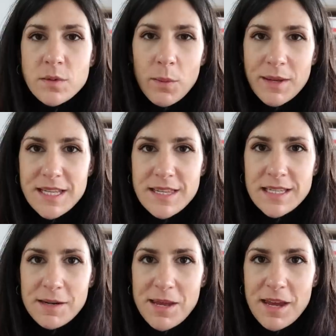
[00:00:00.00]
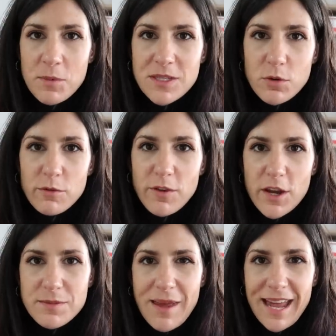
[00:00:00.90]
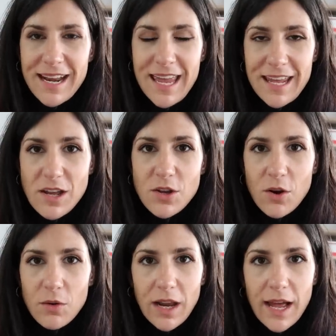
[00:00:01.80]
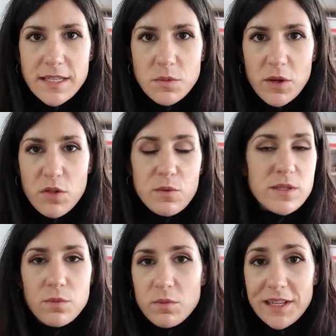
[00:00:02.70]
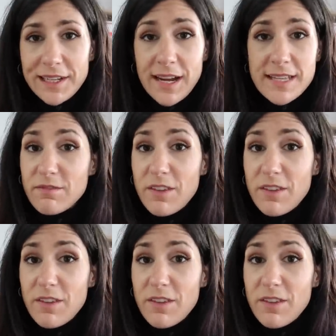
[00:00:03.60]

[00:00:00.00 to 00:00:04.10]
So we went to the cinema and we saw First Man in Gold Class, which was really nice,